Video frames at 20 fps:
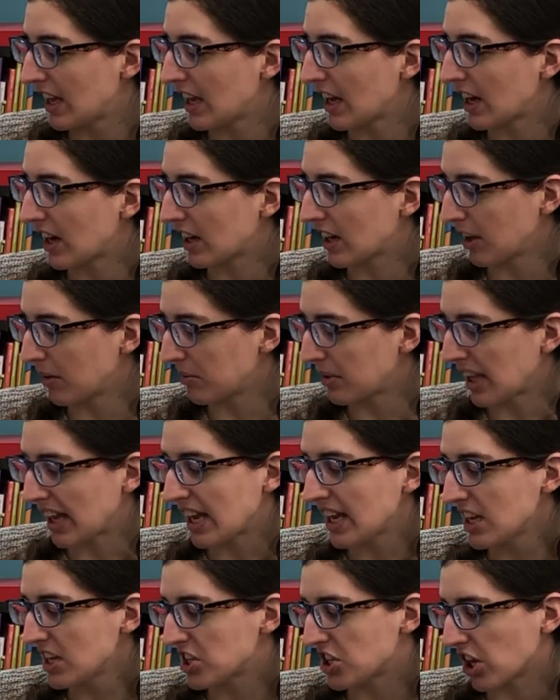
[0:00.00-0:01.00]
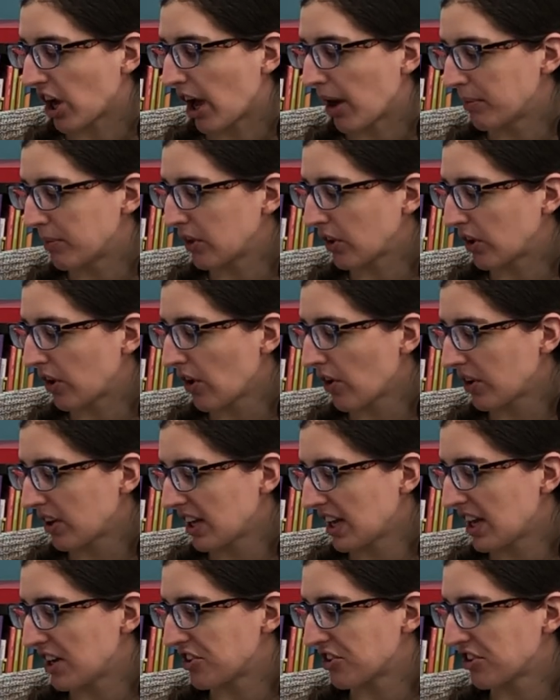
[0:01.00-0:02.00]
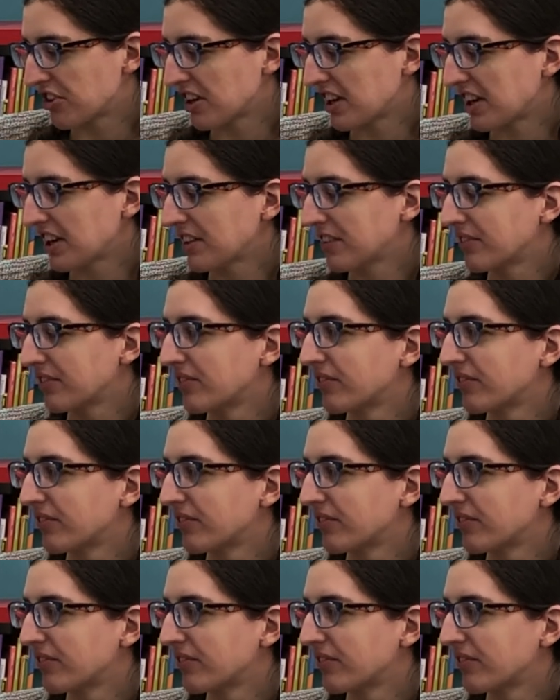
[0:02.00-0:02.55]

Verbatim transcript: Here comes H up the coconut tree.